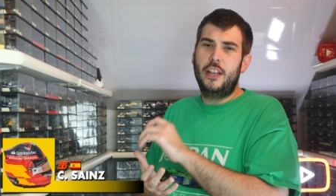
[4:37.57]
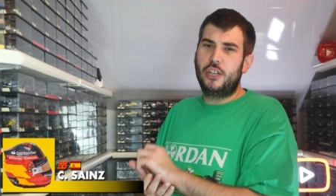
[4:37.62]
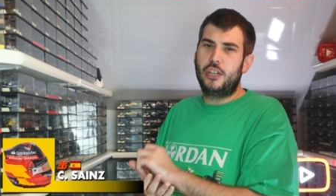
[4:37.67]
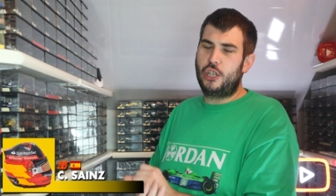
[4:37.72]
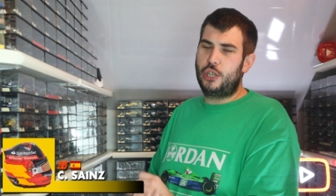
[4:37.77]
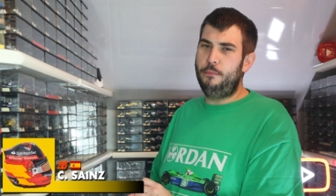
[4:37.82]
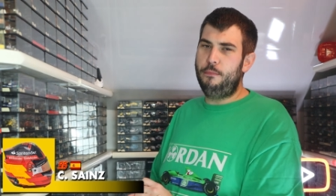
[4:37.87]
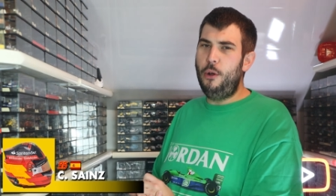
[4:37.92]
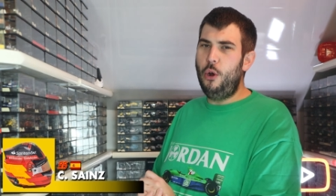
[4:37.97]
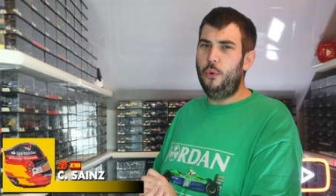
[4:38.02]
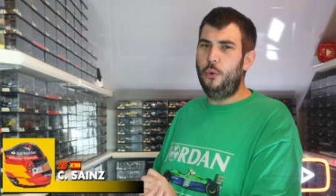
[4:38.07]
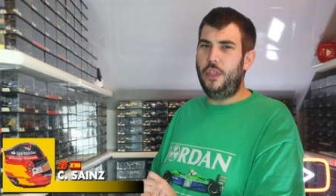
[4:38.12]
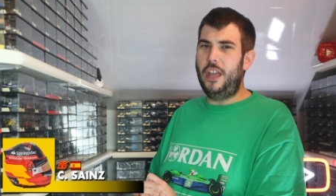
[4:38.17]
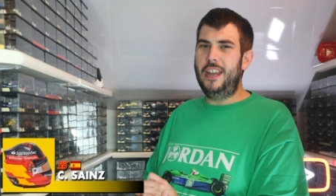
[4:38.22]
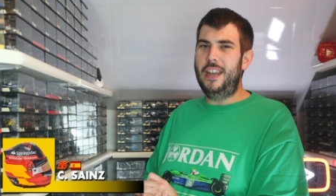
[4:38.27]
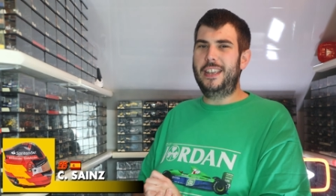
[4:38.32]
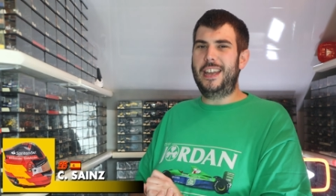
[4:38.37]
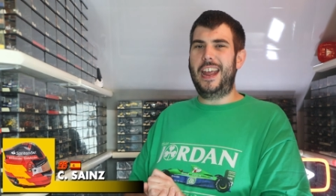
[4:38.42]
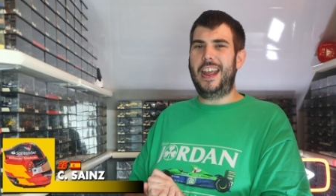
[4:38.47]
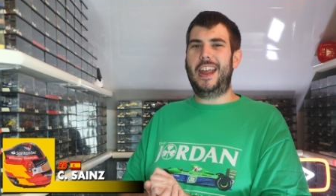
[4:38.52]
Smooth
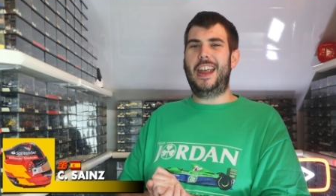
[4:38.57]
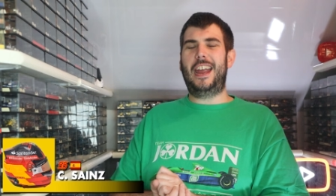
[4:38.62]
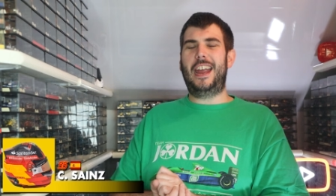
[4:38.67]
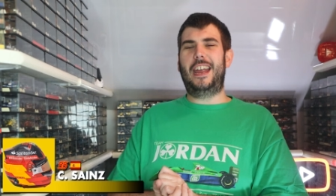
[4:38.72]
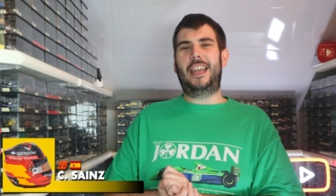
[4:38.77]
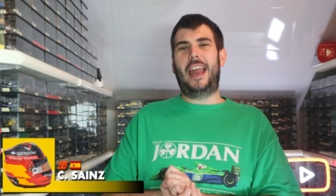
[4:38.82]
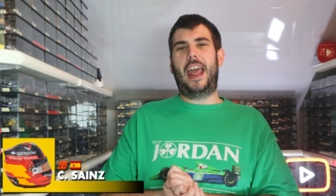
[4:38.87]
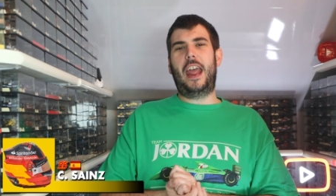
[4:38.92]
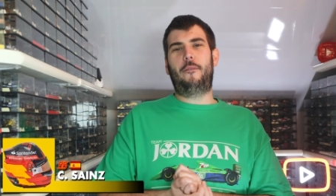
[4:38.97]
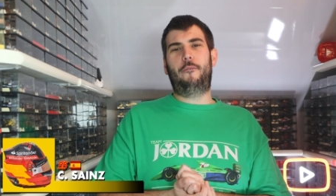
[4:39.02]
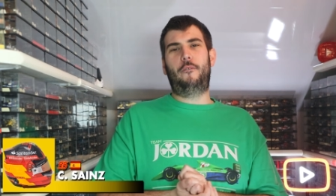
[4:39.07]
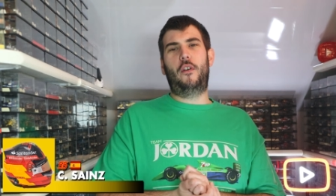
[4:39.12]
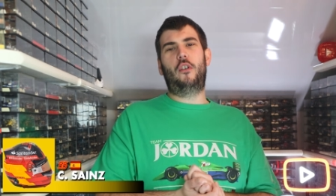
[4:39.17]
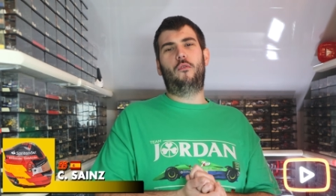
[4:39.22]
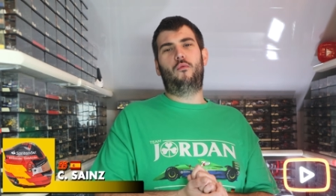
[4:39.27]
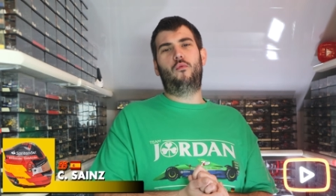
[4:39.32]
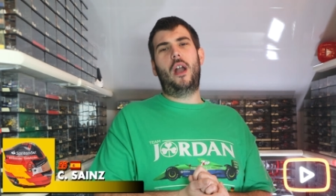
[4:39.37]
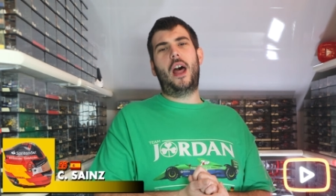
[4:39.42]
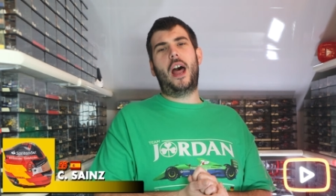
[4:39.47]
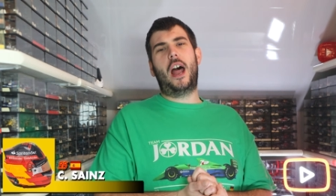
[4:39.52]
indeed. A
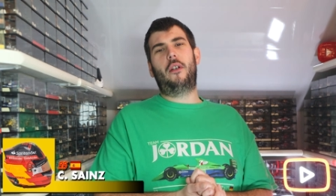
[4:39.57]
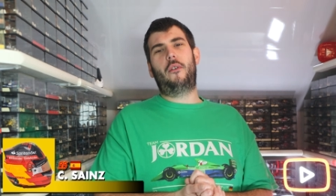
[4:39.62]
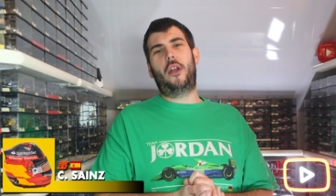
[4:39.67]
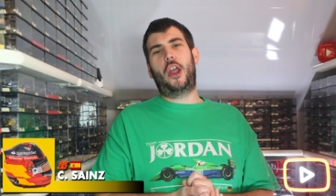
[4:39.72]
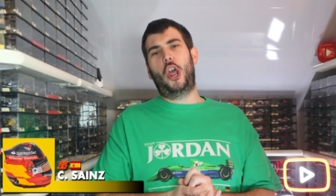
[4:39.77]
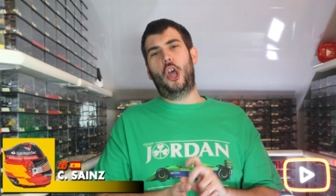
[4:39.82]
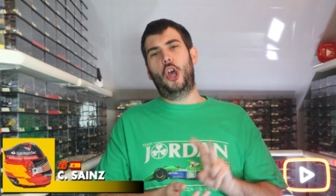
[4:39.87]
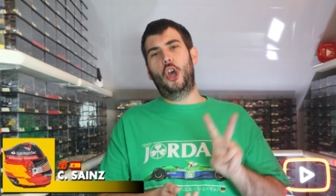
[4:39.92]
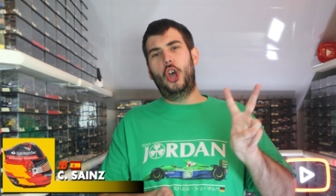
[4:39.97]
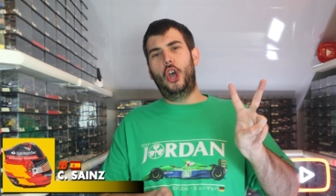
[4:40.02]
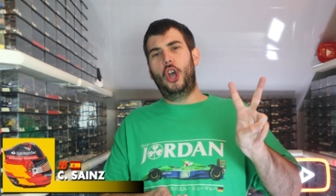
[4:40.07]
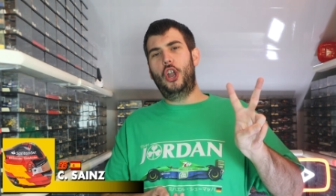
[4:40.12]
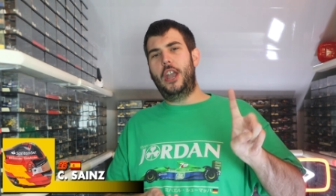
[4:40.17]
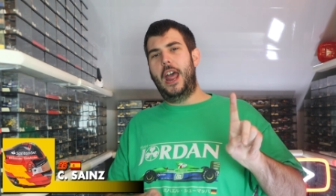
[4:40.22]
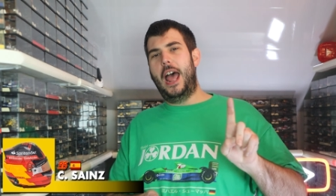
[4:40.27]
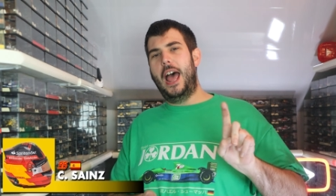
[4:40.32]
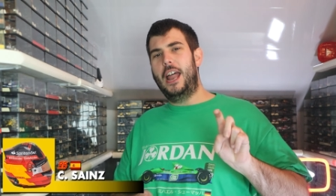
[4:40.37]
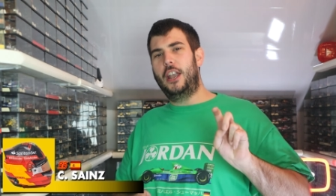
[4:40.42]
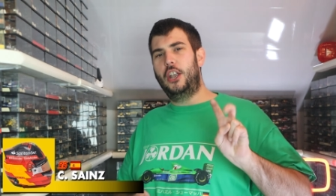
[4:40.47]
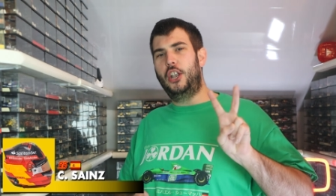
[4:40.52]
Ferrari un
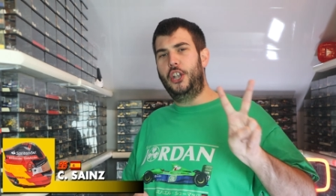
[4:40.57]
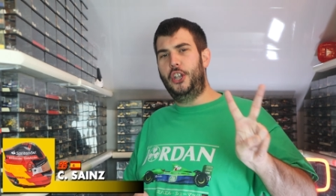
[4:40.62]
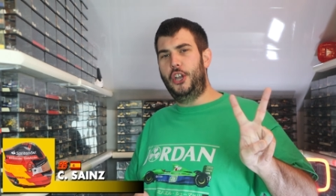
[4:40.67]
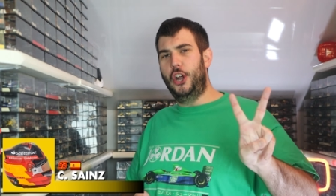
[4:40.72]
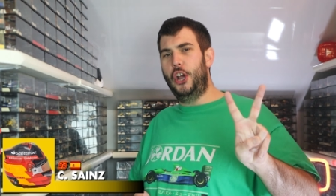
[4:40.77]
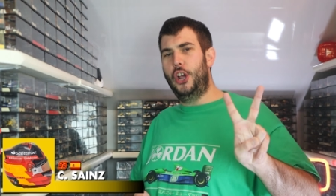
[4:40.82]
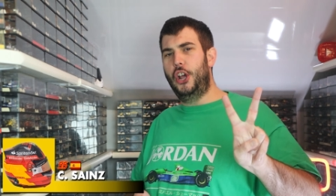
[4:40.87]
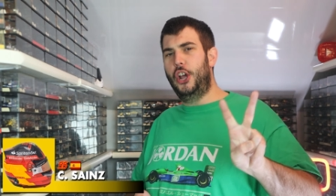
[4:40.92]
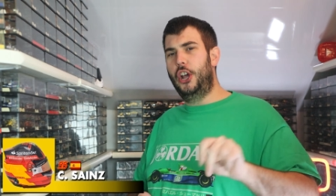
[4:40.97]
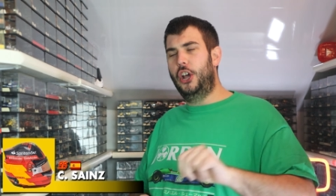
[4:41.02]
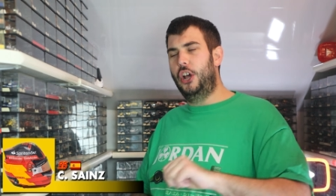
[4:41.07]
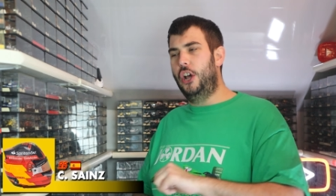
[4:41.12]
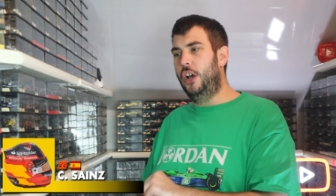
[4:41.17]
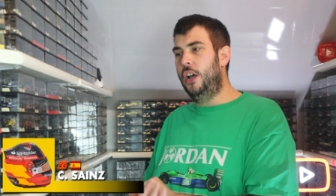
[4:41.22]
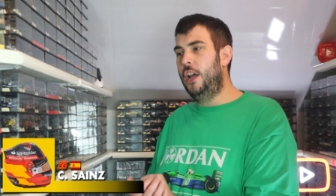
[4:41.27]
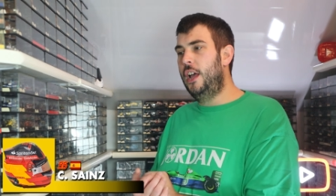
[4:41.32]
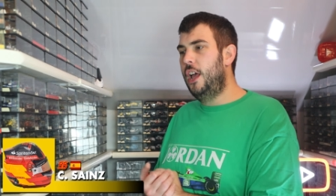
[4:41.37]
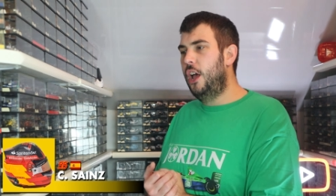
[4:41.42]
and deux.